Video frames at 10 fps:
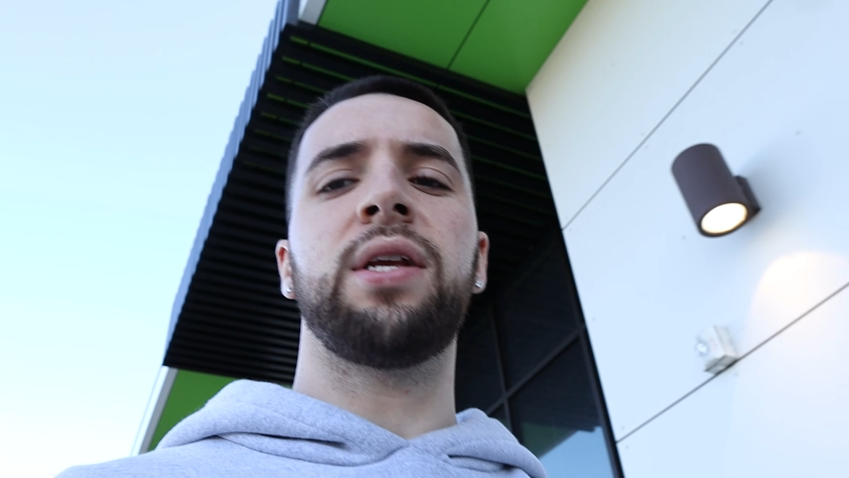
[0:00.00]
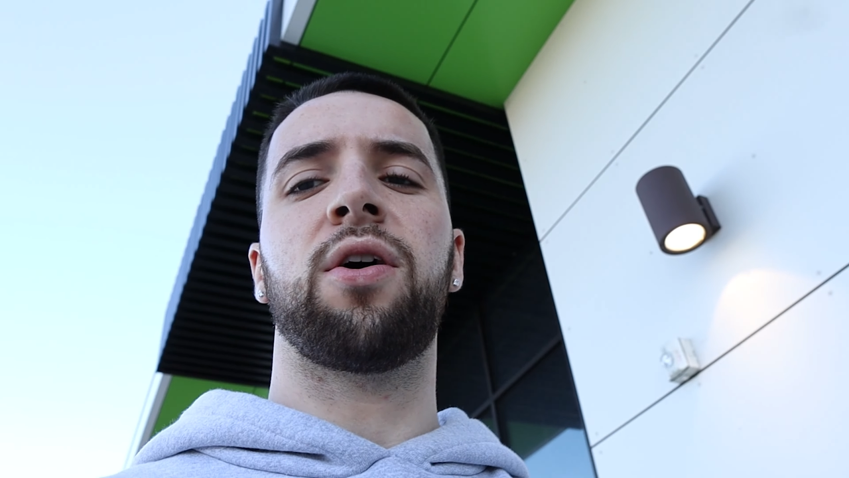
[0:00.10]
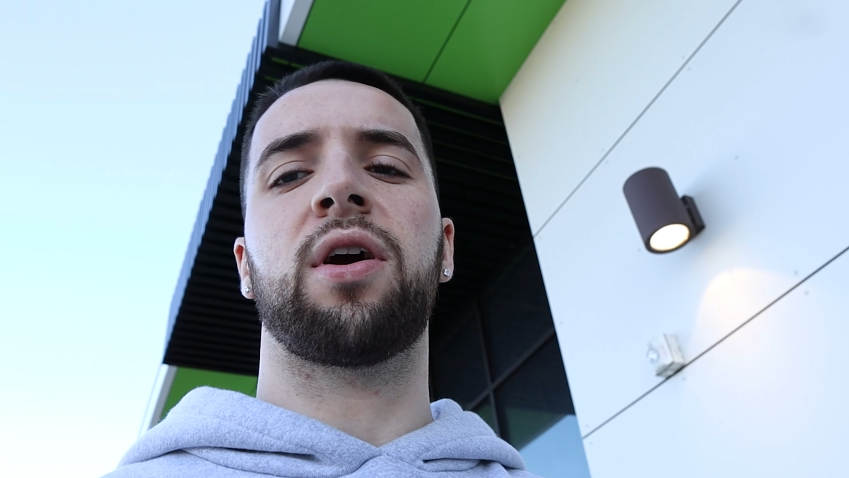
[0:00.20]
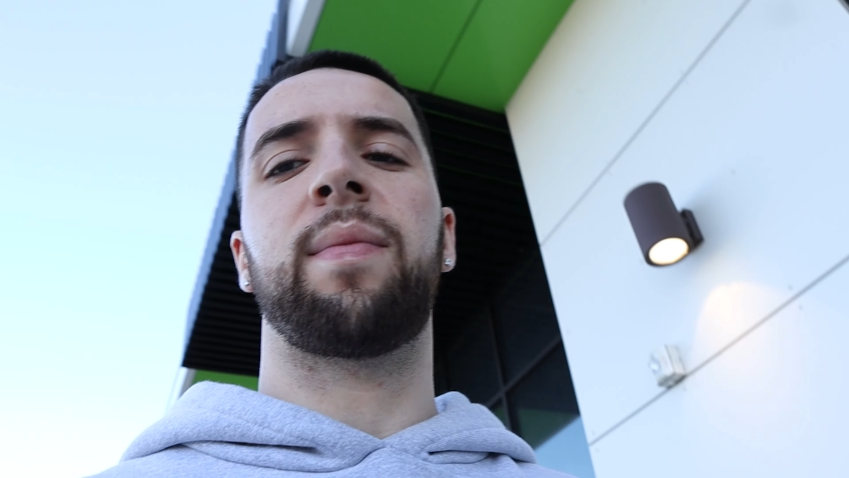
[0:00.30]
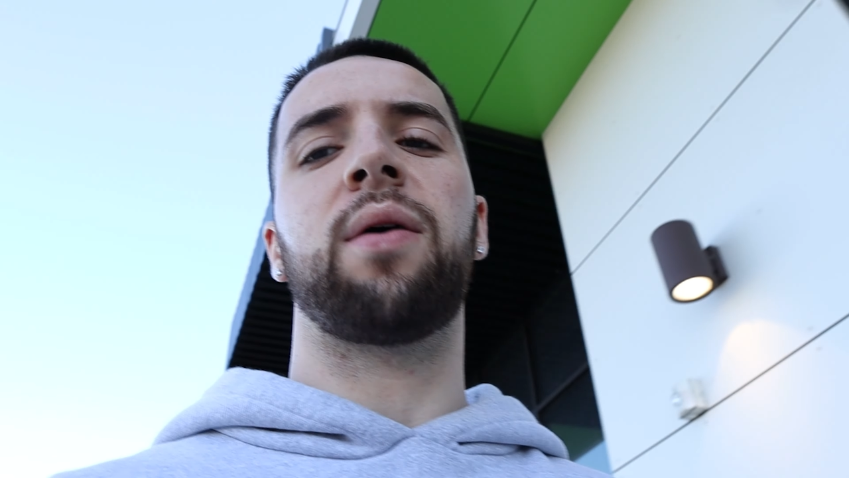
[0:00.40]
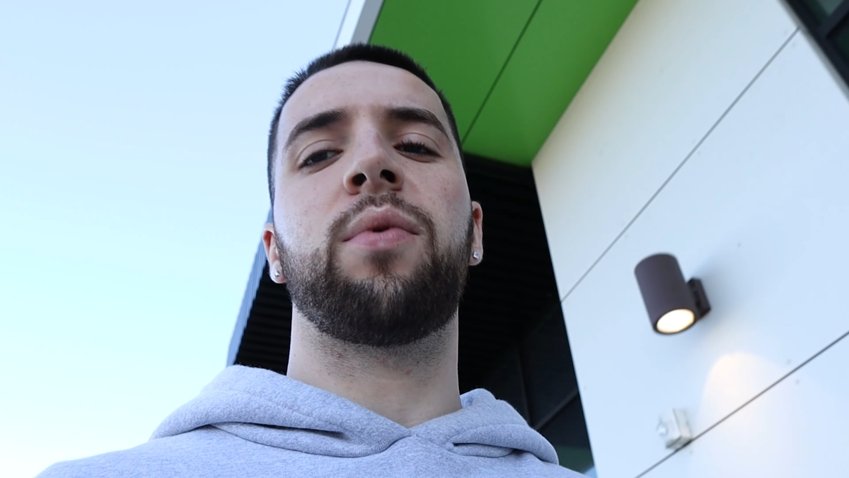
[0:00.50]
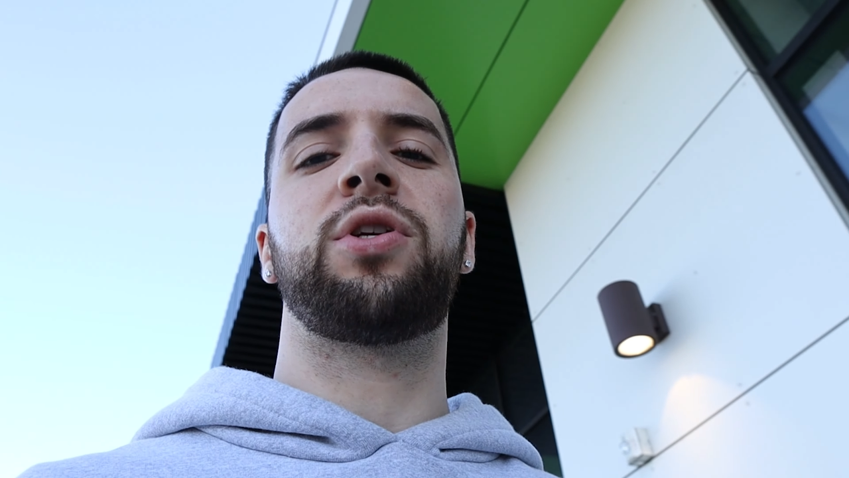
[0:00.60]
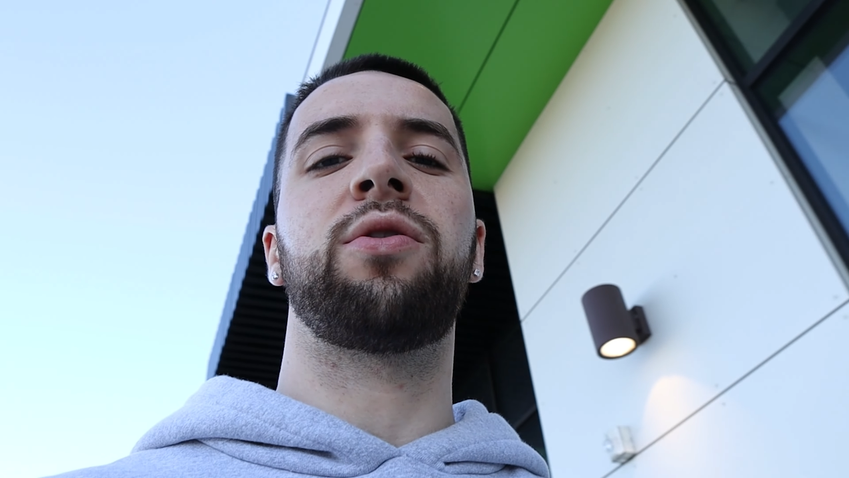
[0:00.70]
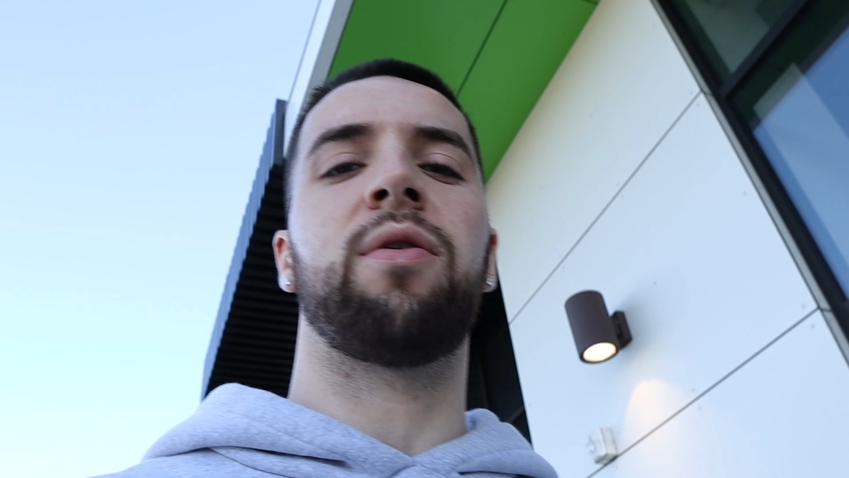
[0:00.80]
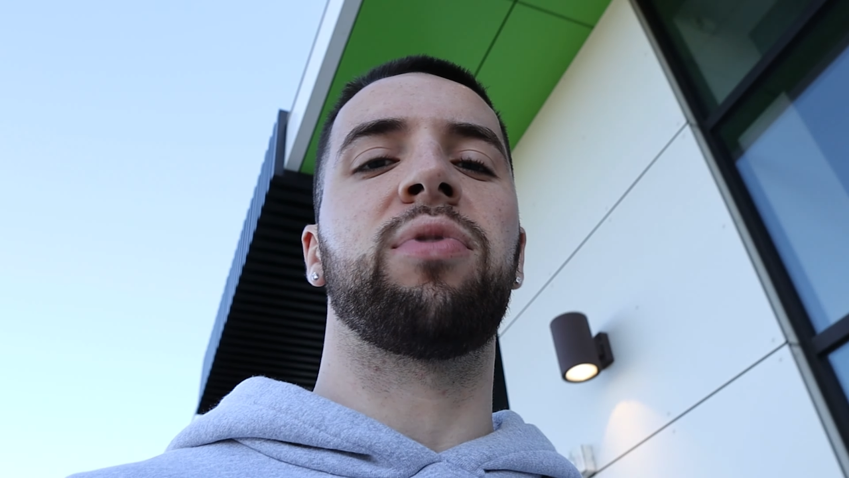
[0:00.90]
He talking about
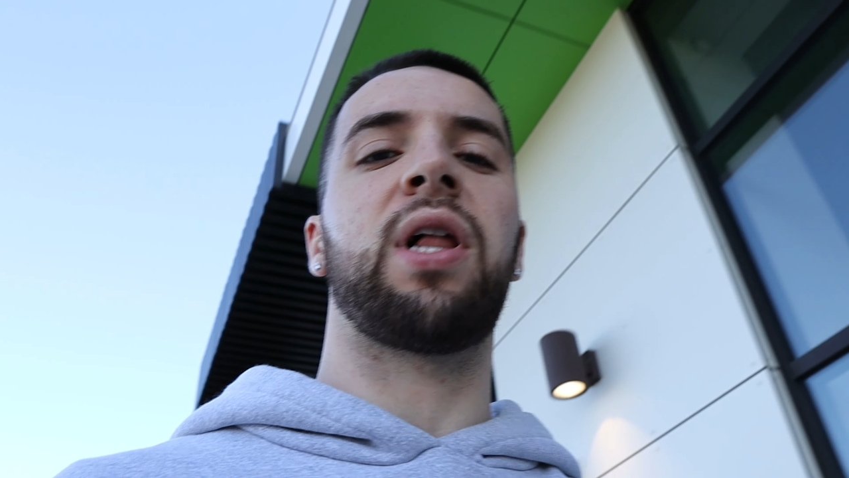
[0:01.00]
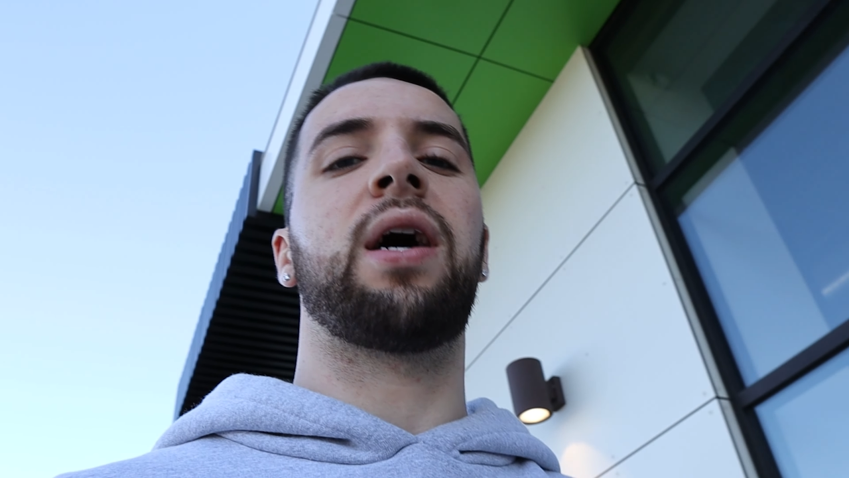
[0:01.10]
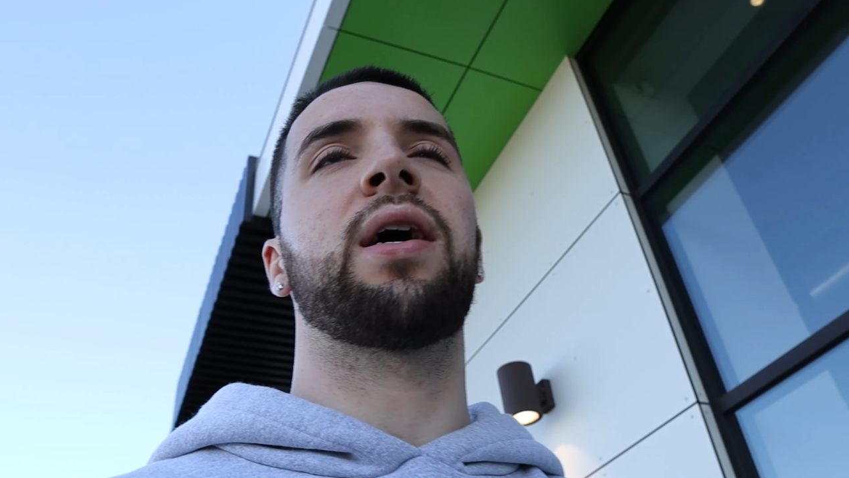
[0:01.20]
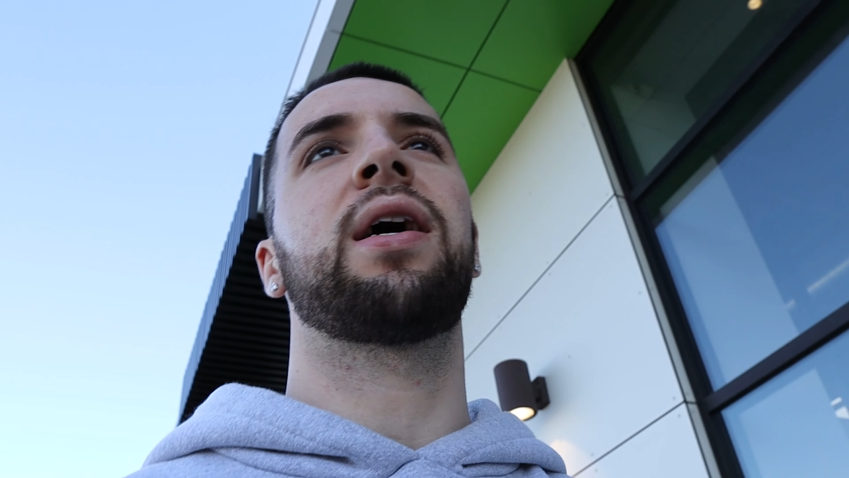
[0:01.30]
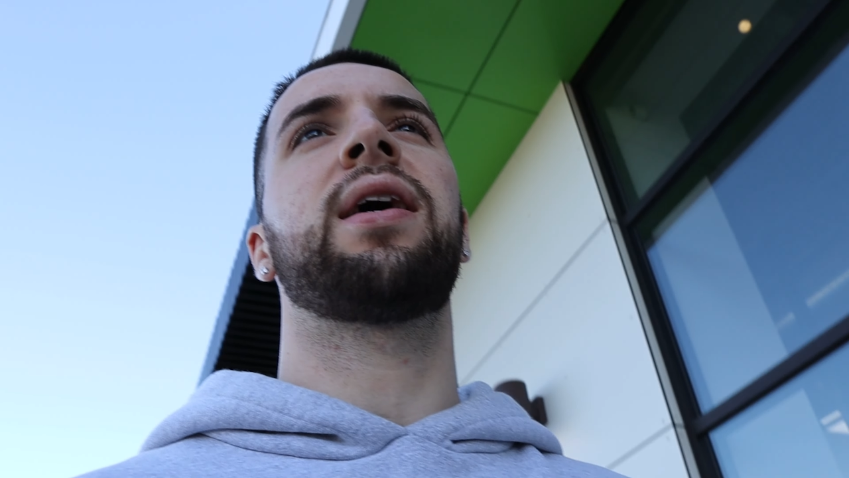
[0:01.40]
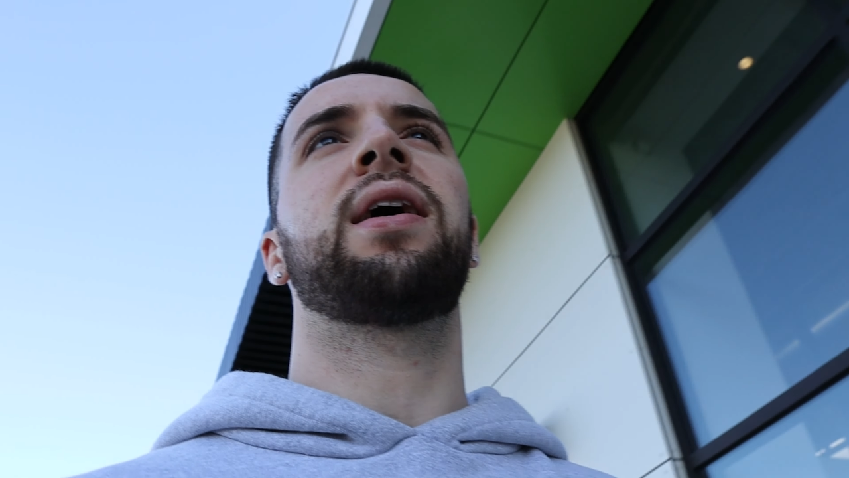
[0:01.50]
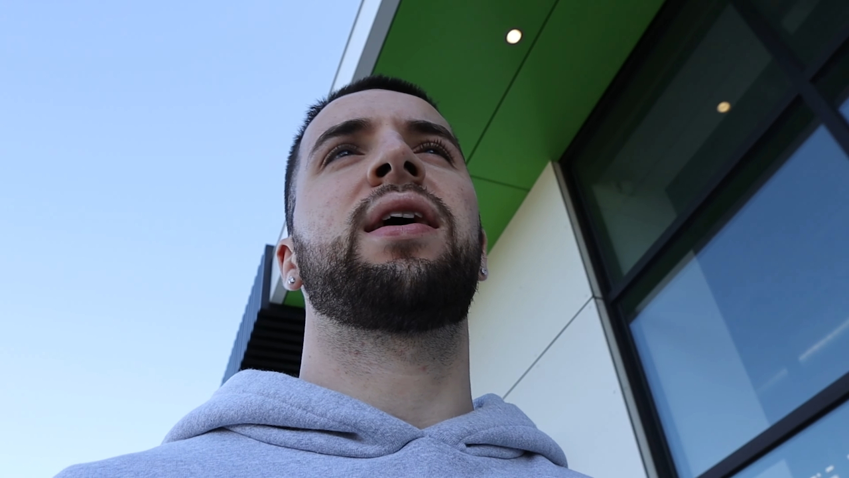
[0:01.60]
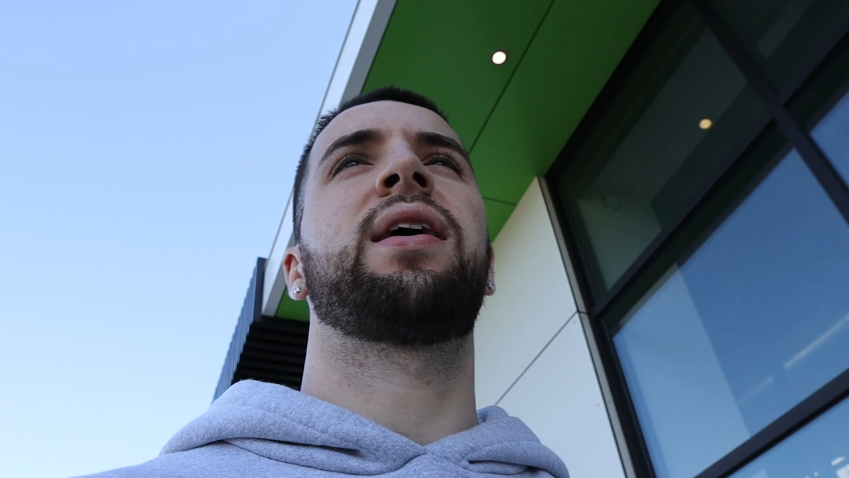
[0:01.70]
what you a blogger?